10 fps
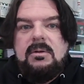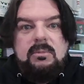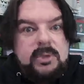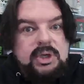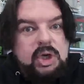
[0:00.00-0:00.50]

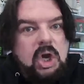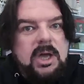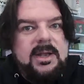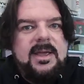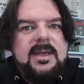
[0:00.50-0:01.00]
we
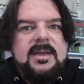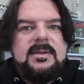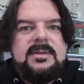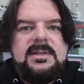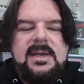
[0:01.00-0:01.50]
should
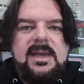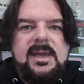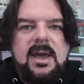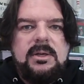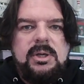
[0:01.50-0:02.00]

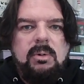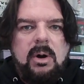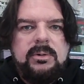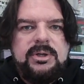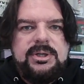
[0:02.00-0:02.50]
see a new
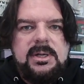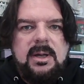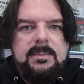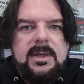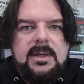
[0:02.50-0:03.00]

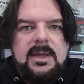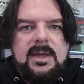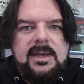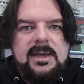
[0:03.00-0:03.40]
ownership uh,